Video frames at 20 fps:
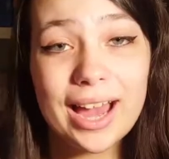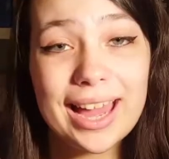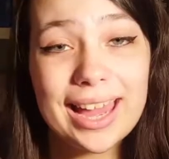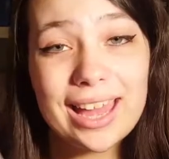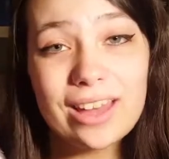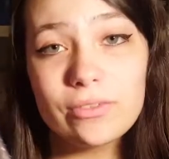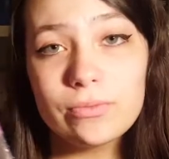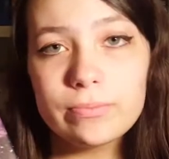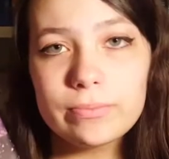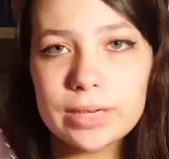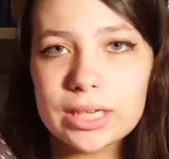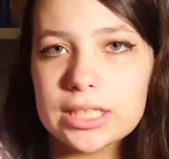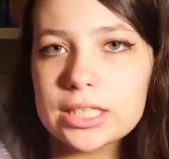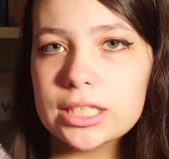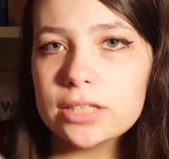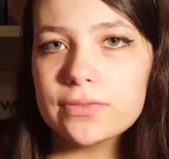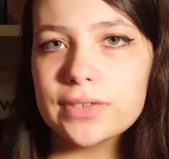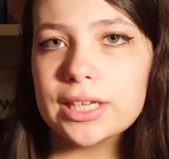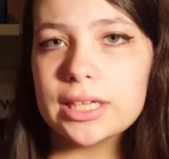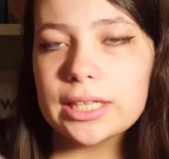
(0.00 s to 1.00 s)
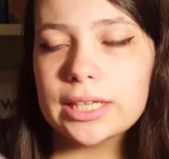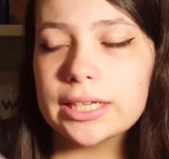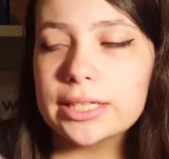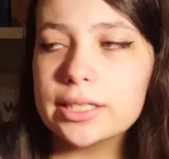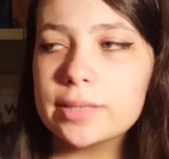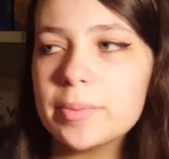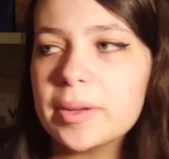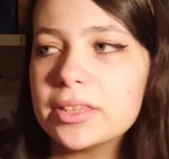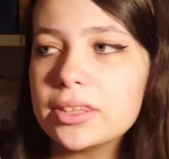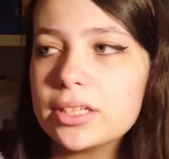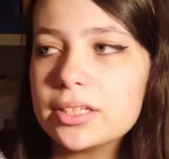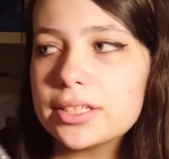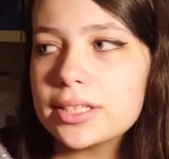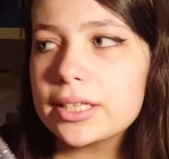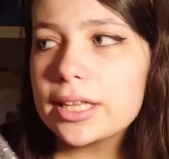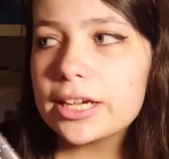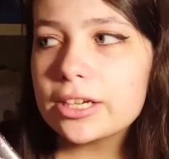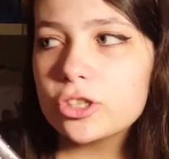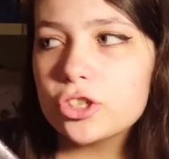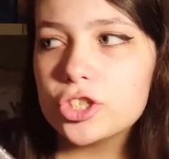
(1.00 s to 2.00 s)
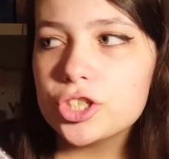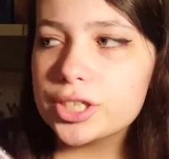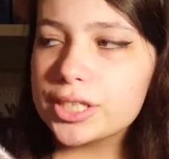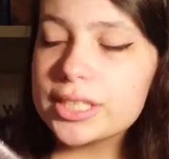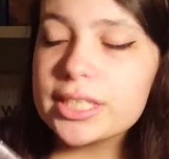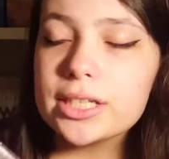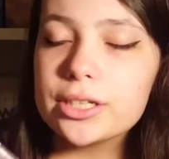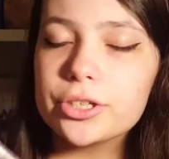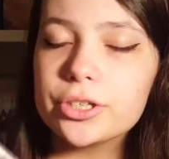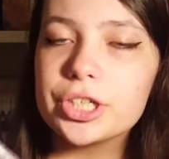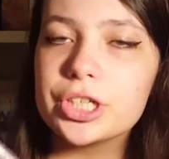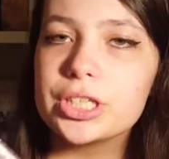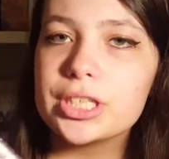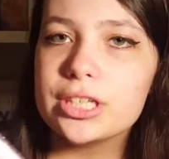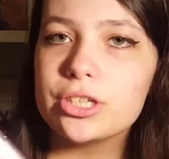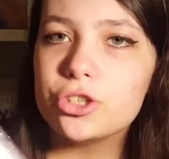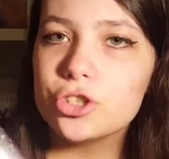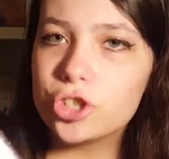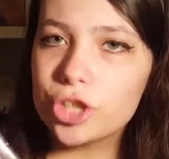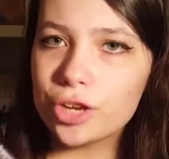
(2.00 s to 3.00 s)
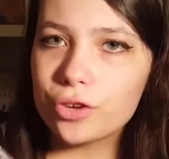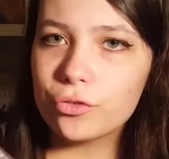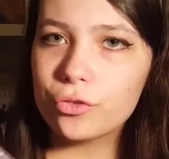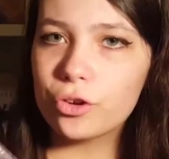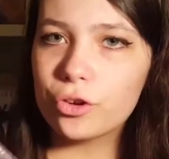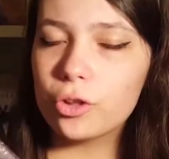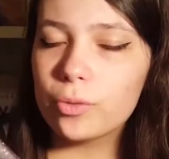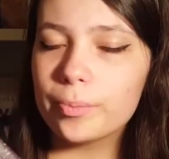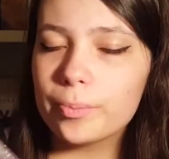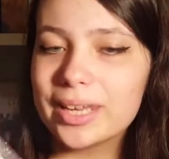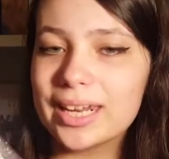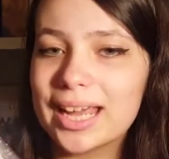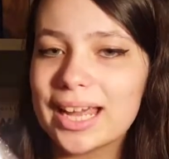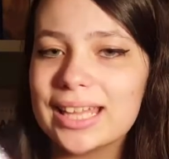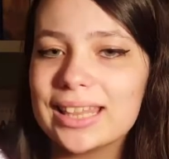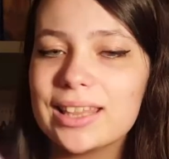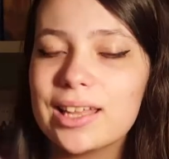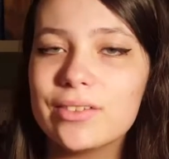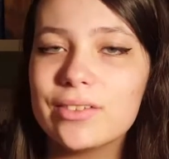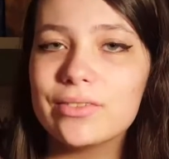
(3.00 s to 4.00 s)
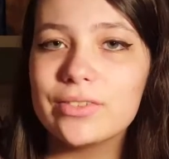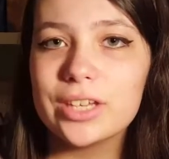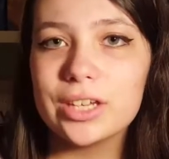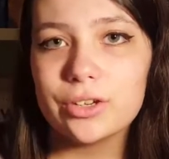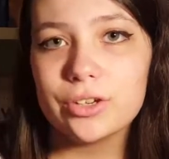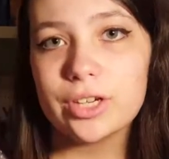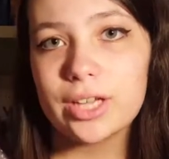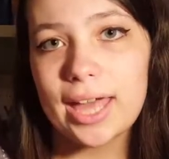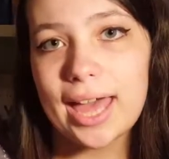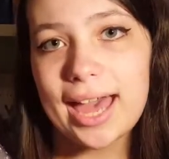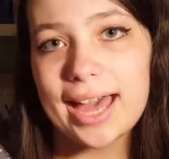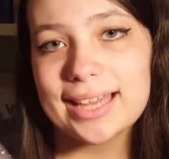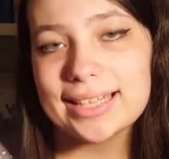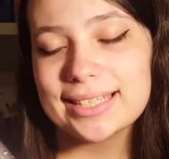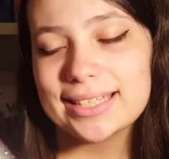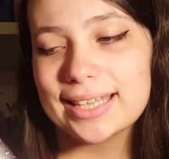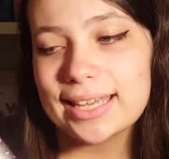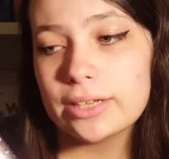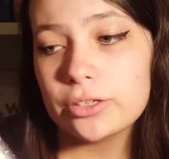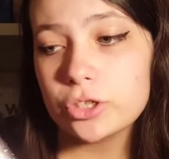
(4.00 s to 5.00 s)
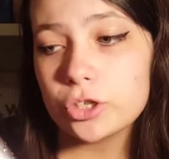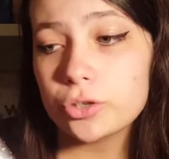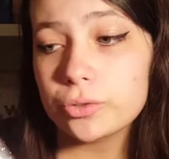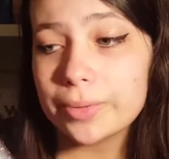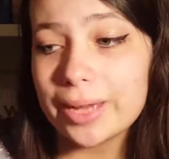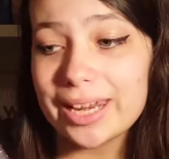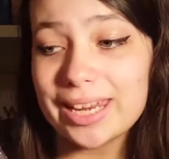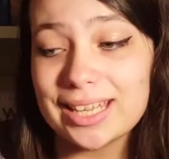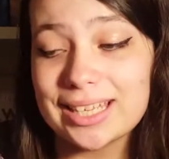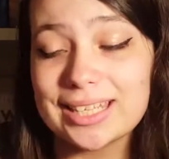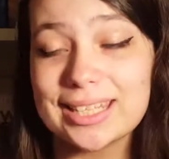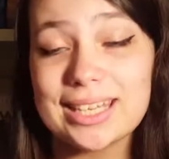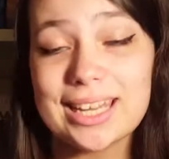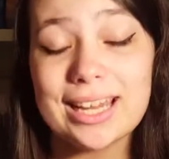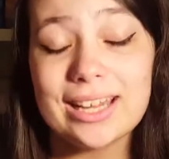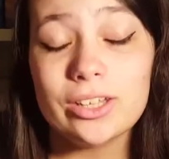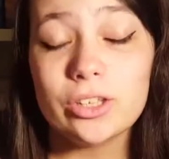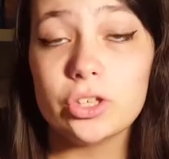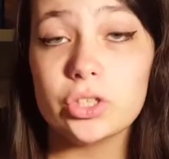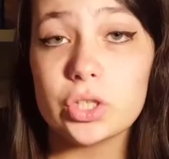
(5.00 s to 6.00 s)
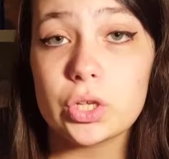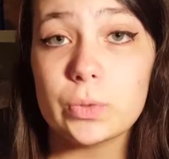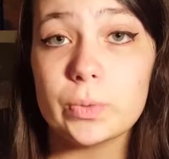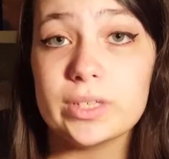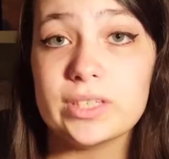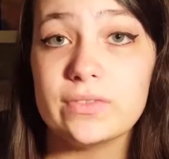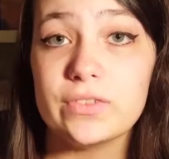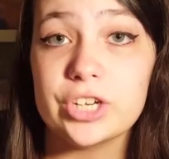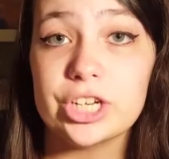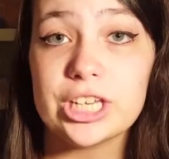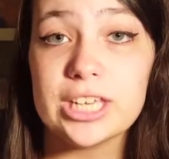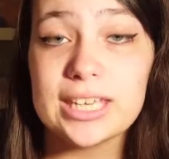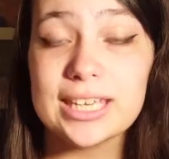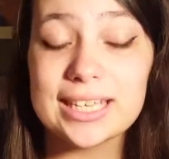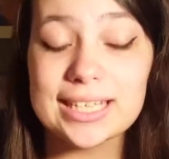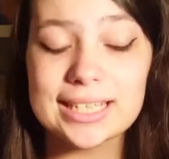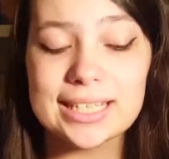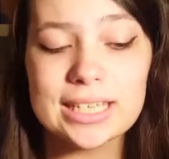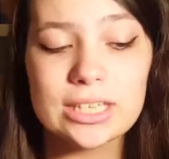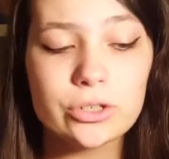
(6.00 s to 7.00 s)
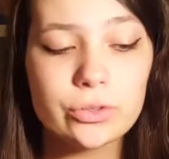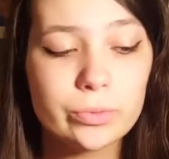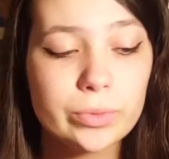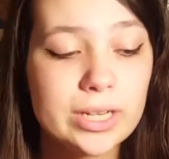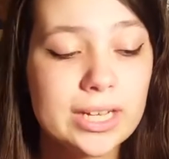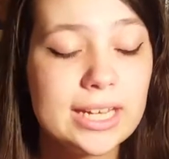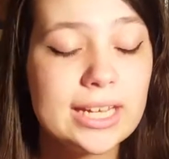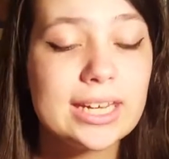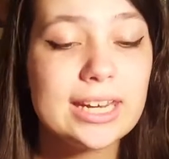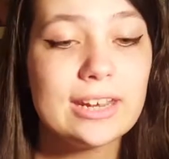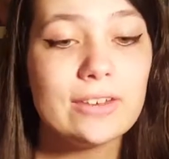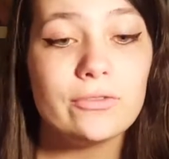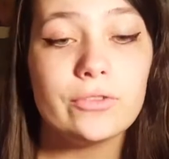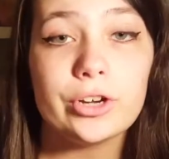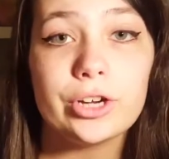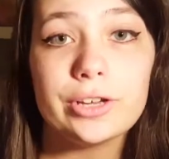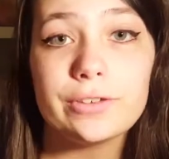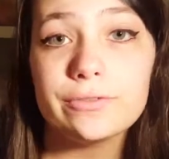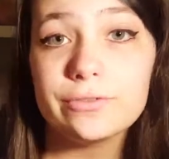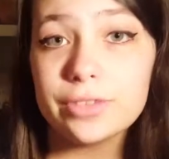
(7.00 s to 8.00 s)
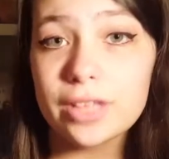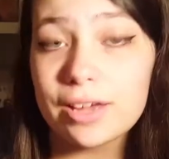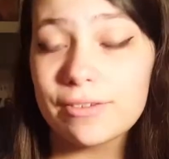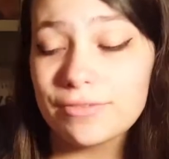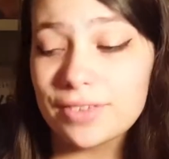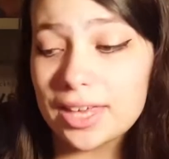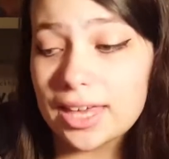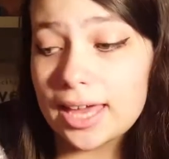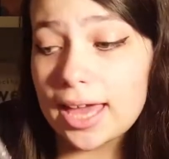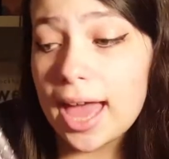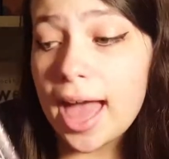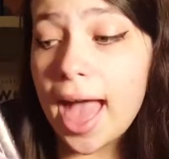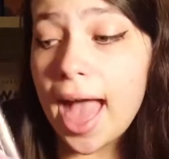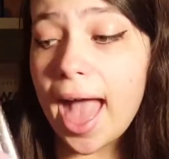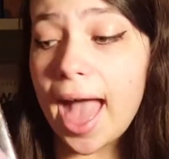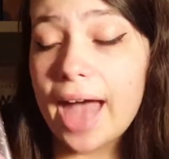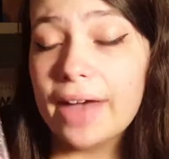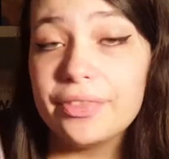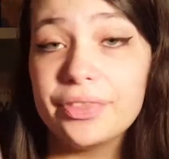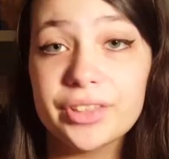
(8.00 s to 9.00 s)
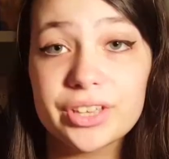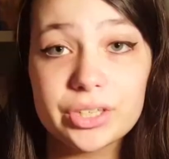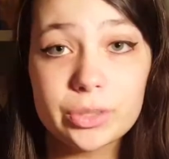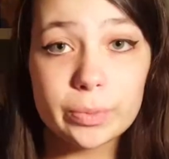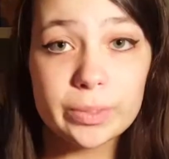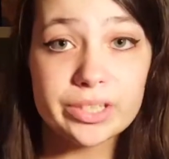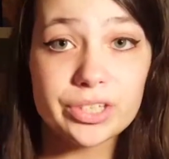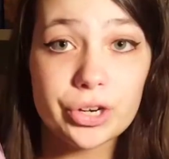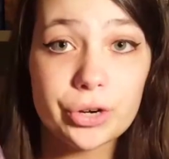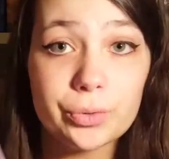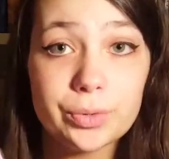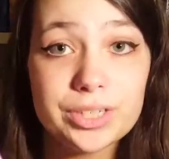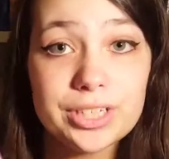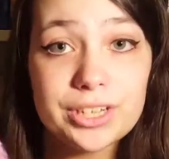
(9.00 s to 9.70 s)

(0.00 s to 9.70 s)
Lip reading: I have mixed feelings about the Selection series in general, but I love Kiera Cass, and her writing style is always very easy to read and very fluffy, and this was no